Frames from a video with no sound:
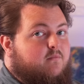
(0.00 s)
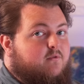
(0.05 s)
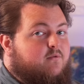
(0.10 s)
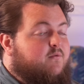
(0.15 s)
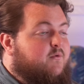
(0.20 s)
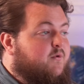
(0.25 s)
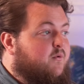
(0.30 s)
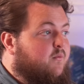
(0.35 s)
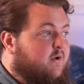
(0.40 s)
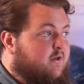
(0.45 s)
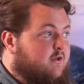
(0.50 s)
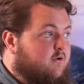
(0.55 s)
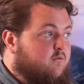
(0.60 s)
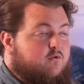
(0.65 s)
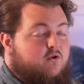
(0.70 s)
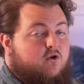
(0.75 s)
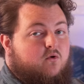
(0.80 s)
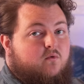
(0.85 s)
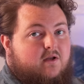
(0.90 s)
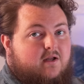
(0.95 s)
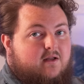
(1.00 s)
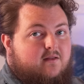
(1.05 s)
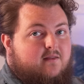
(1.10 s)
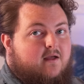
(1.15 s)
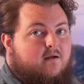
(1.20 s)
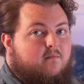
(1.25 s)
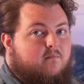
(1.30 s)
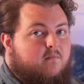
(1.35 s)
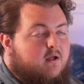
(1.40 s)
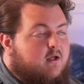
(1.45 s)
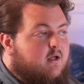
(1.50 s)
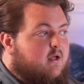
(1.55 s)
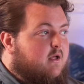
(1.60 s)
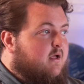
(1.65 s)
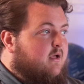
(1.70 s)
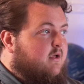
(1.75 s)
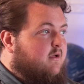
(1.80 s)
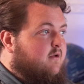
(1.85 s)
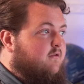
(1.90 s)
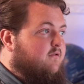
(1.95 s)
through when you do need them.
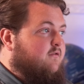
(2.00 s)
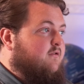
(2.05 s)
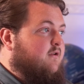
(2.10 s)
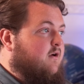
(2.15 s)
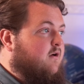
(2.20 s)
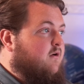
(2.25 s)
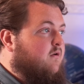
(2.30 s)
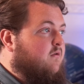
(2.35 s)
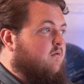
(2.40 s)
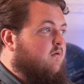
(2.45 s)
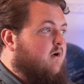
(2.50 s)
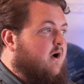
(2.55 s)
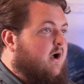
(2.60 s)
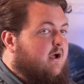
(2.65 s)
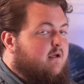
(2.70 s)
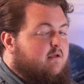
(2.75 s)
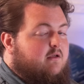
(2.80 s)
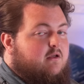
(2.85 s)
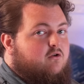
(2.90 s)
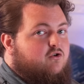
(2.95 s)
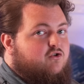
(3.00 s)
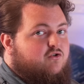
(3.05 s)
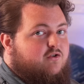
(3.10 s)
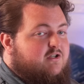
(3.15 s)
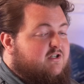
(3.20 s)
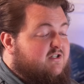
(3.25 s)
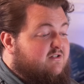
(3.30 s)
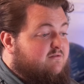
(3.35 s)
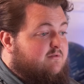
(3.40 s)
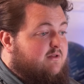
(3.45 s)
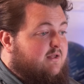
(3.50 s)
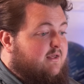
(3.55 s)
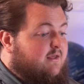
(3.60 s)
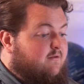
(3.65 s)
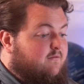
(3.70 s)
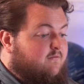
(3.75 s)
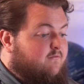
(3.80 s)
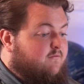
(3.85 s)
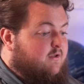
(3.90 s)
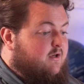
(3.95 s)
So I usually just
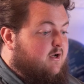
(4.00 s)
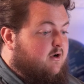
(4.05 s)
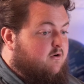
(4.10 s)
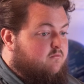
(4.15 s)
leave,